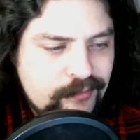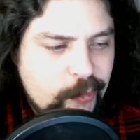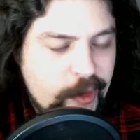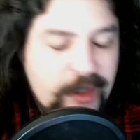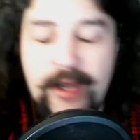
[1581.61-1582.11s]

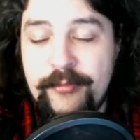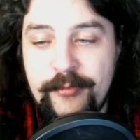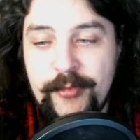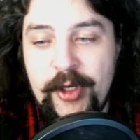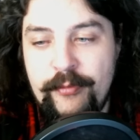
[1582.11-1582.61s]
yeah,
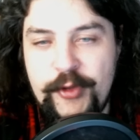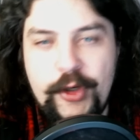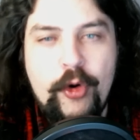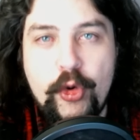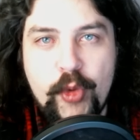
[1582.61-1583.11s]
if you
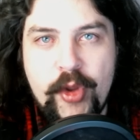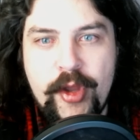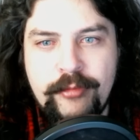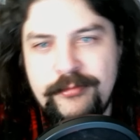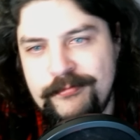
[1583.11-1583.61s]
don't own one,
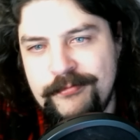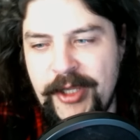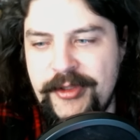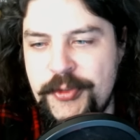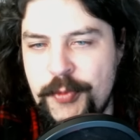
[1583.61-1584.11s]
though,
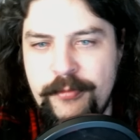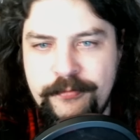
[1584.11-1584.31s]
get this one.